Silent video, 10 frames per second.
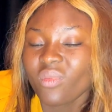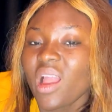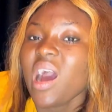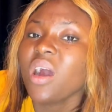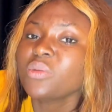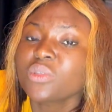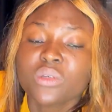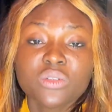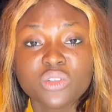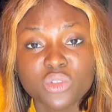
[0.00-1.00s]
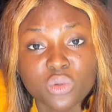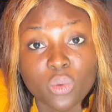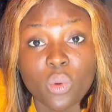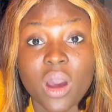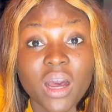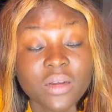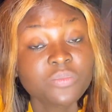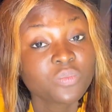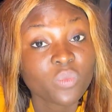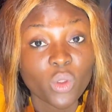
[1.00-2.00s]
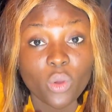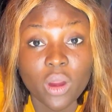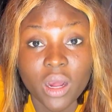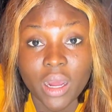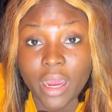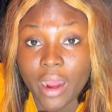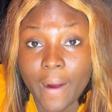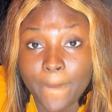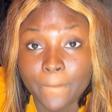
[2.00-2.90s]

how to control your anger